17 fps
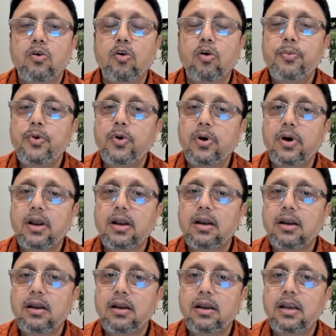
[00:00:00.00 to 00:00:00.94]
Hope you
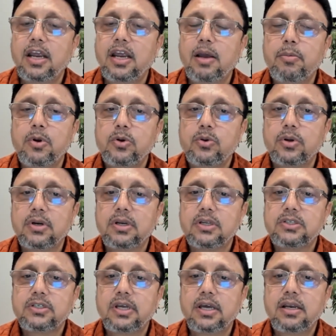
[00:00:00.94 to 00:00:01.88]
are able to
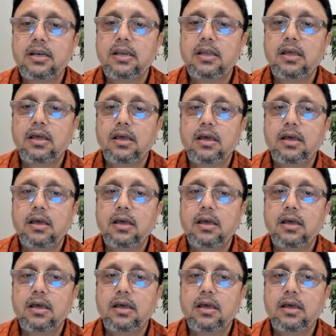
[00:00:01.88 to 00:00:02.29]
understand.